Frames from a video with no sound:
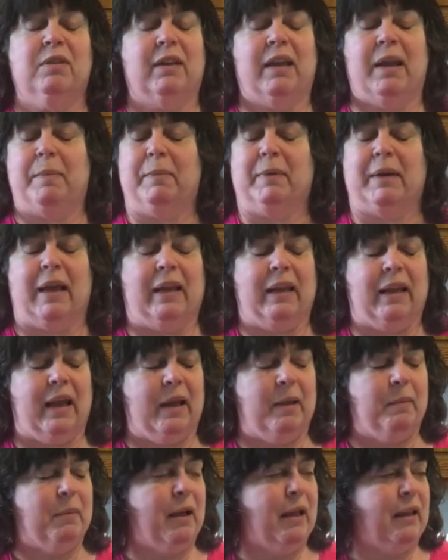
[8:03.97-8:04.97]

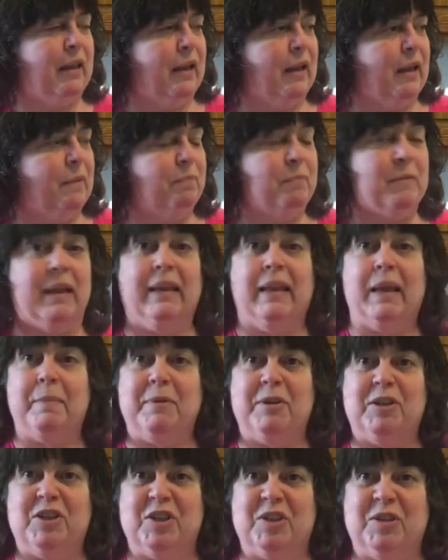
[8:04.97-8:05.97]

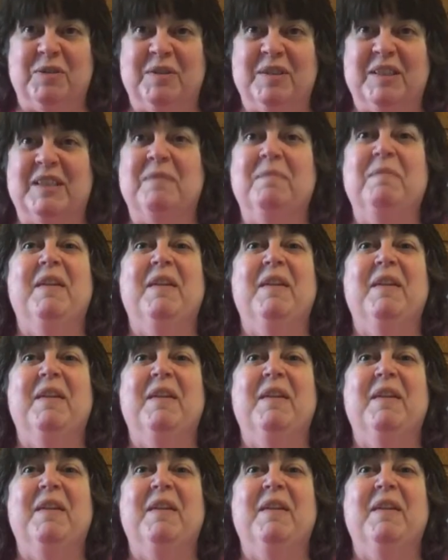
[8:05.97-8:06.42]
lemon juice,